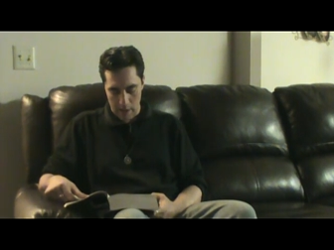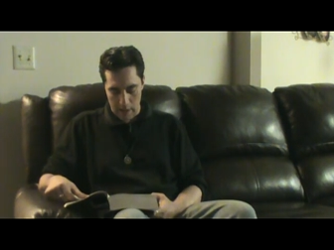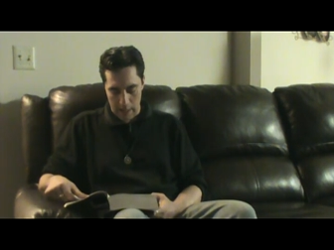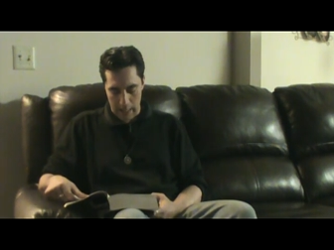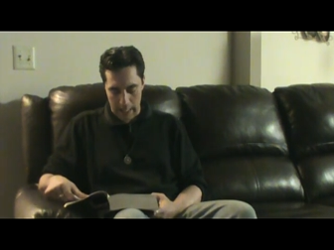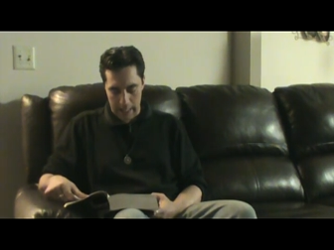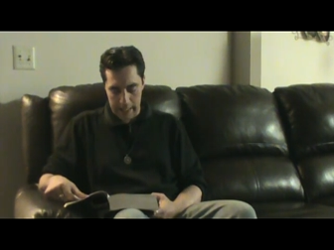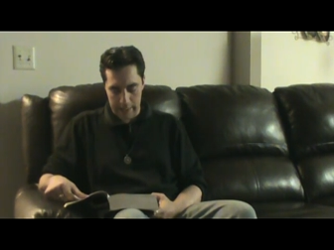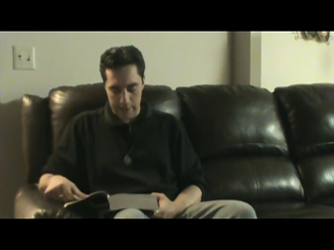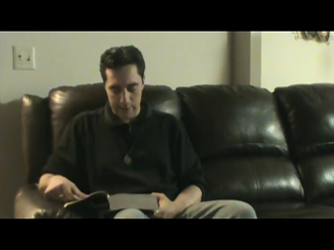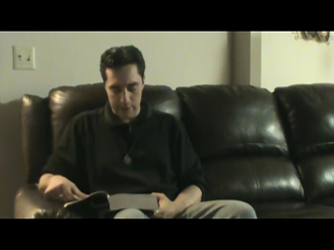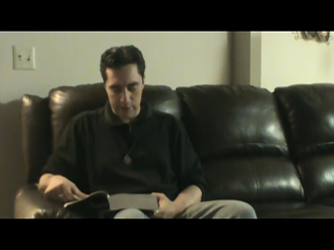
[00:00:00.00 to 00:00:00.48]

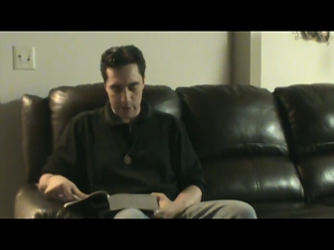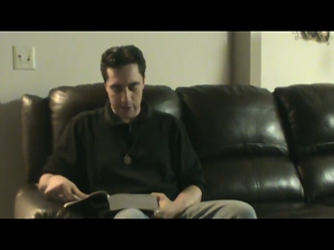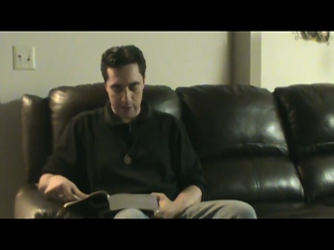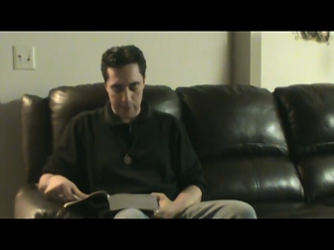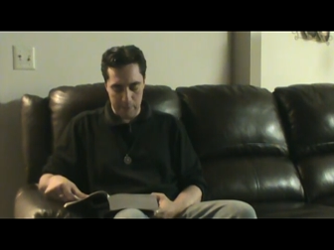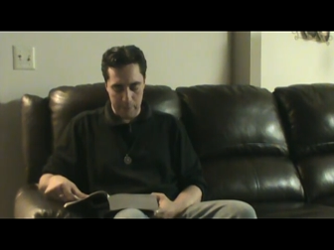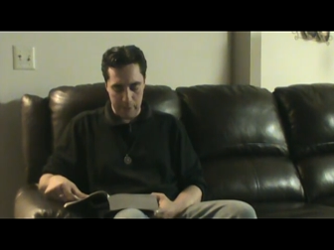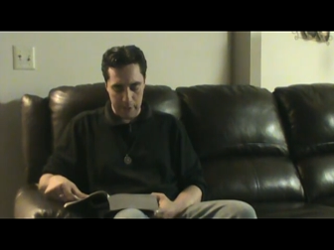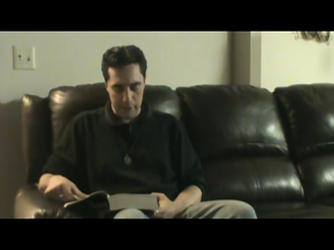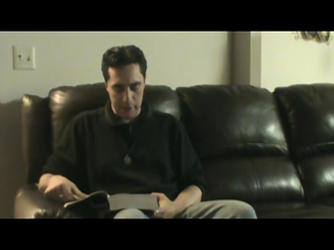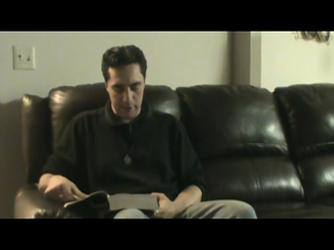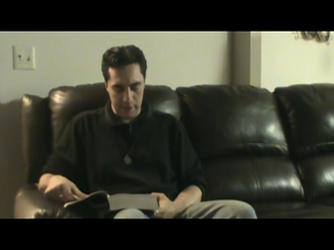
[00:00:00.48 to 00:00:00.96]
And it is the
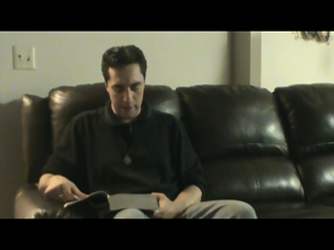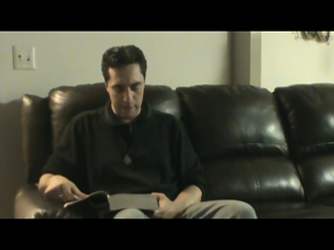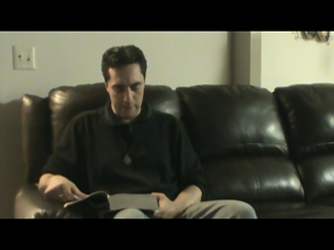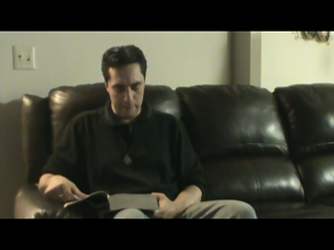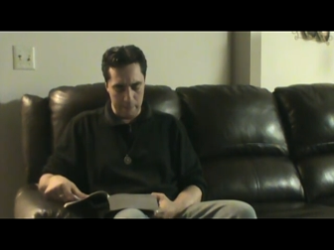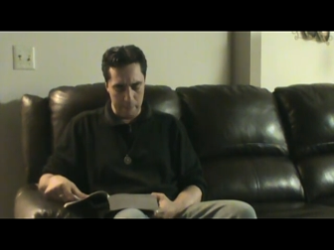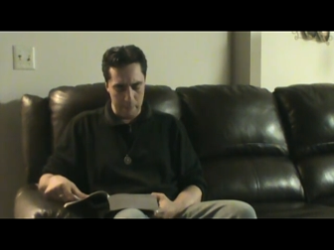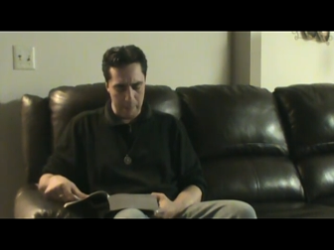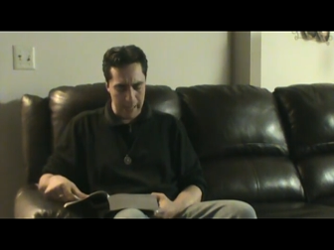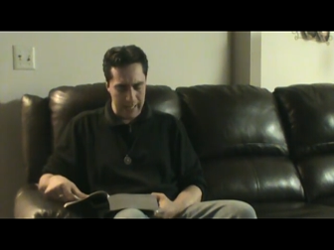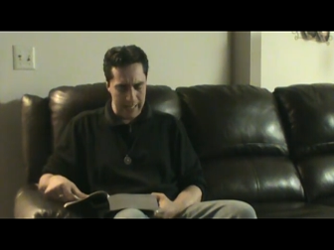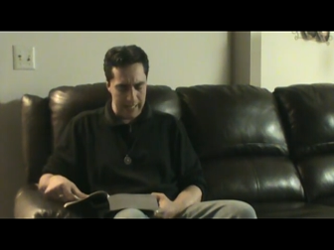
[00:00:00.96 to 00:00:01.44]
opinion
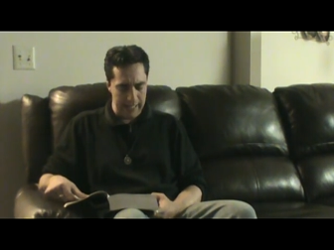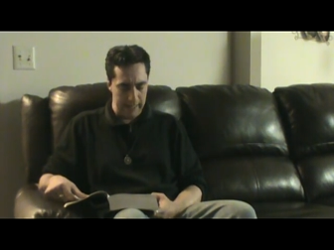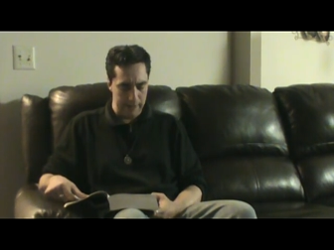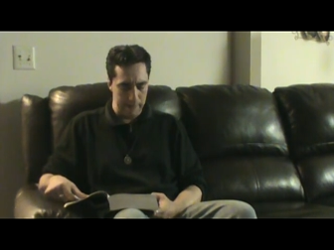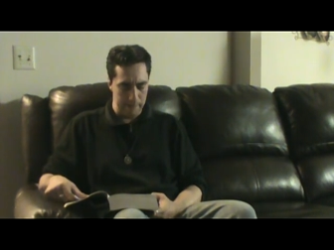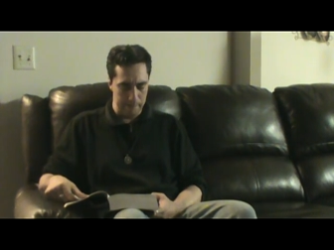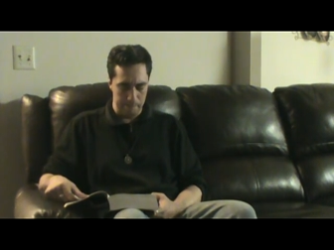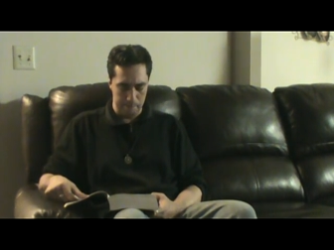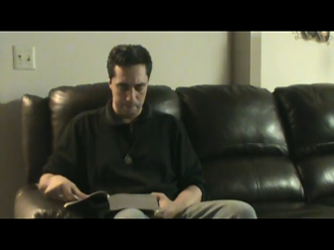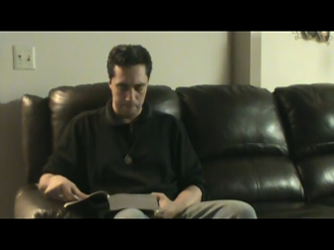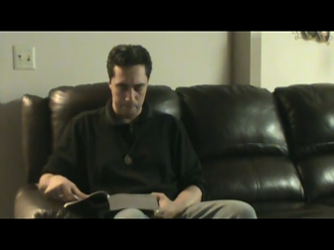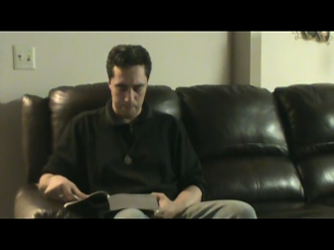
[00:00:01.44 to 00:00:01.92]
of
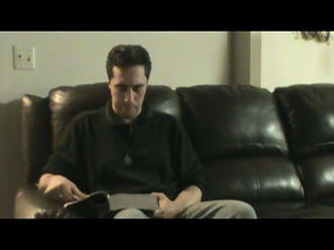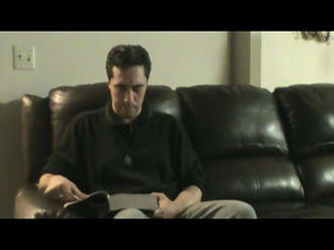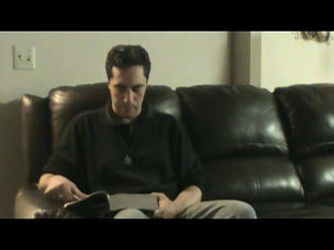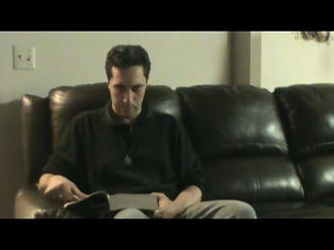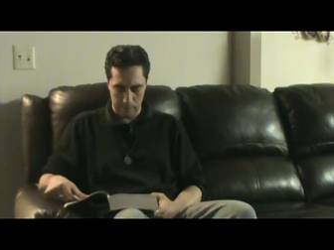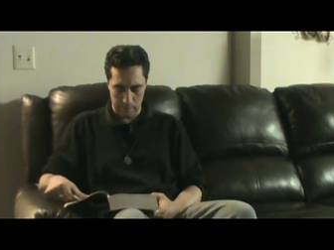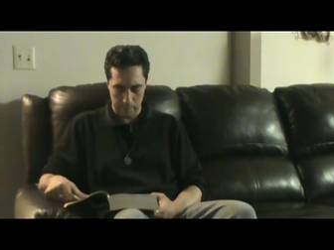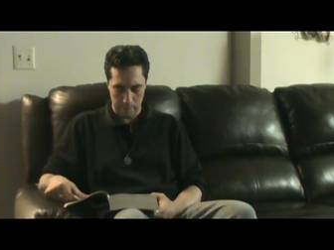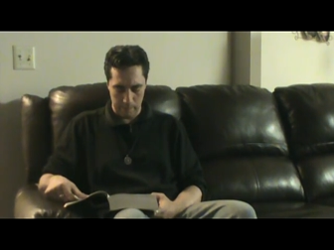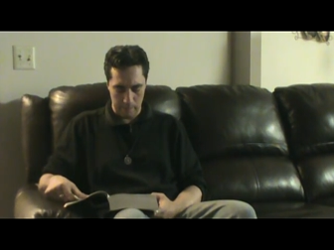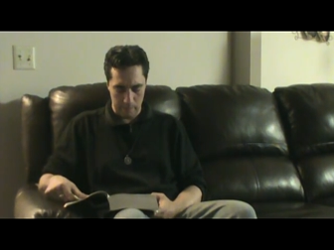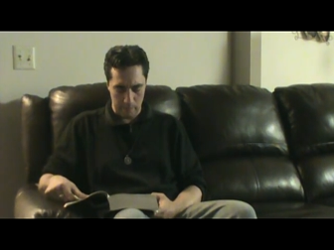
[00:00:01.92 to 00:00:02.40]
many
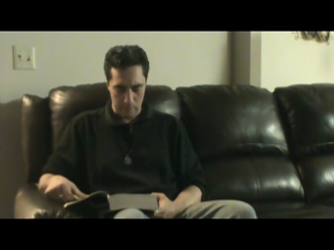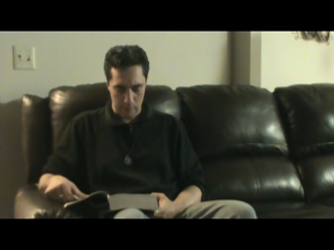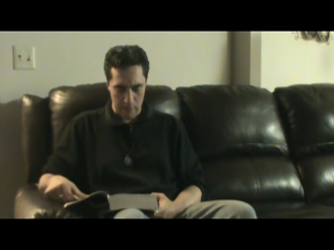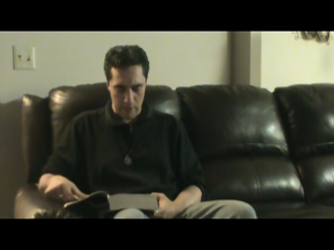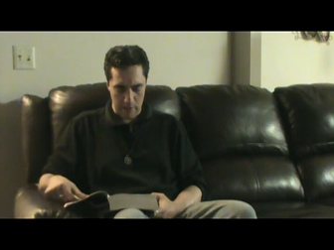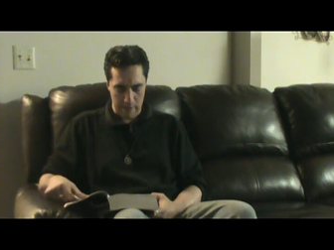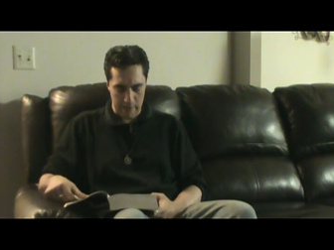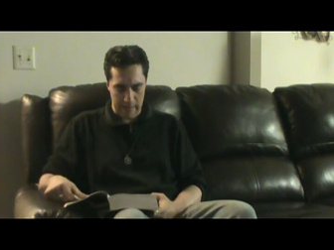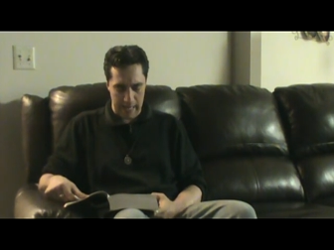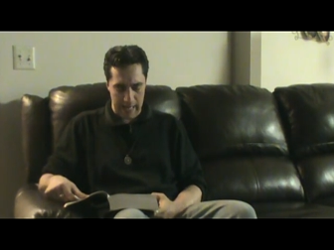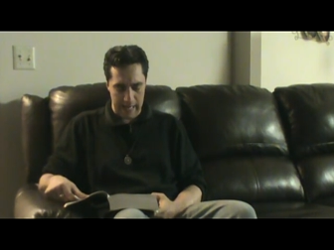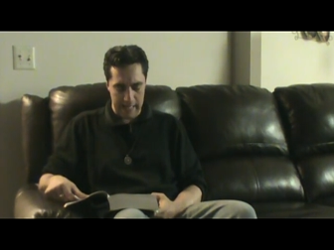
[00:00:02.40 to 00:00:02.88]

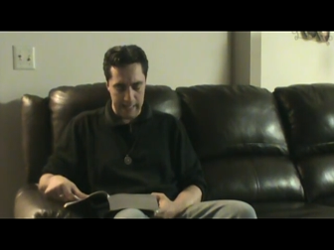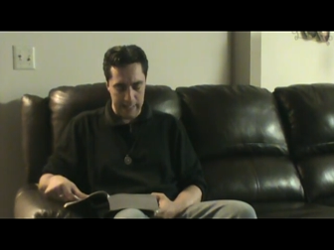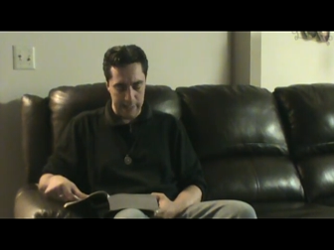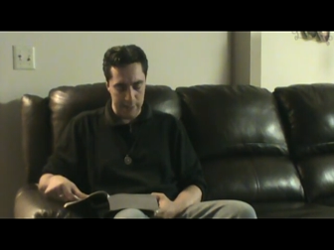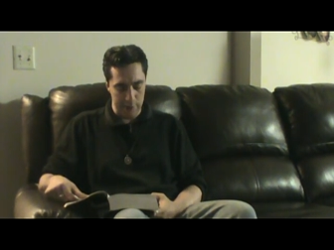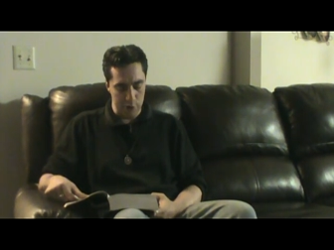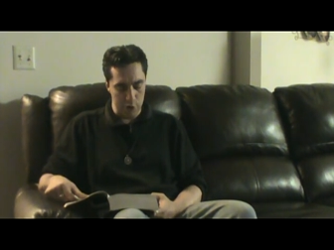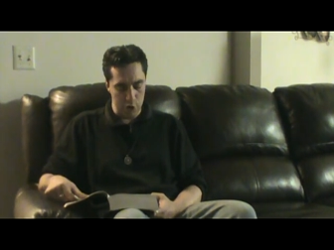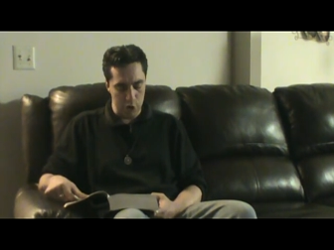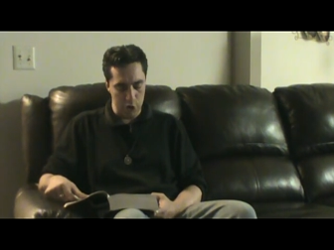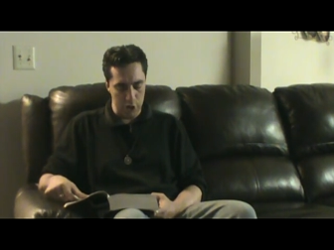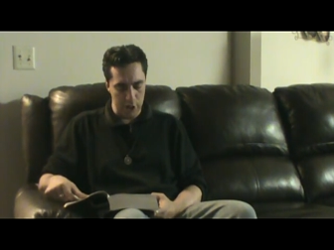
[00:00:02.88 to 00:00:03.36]
that it
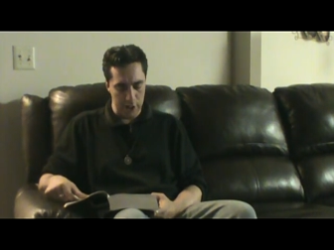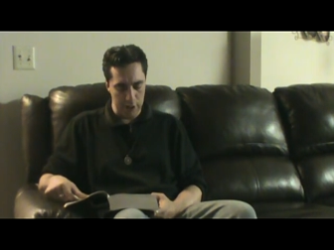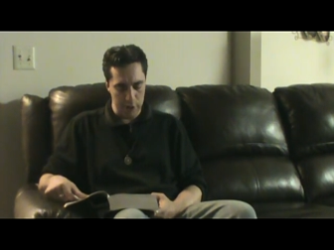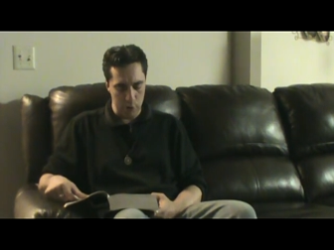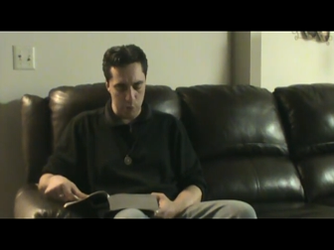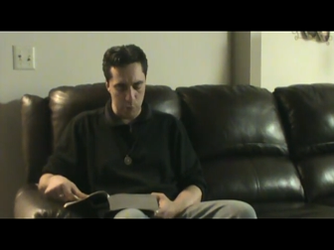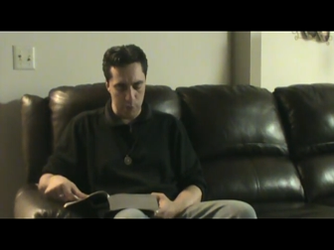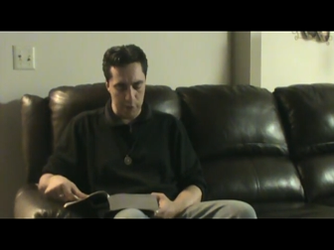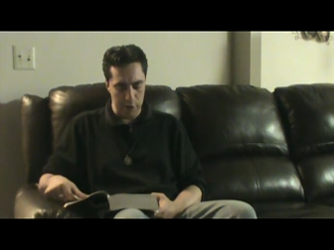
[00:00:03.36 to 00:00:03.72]
is just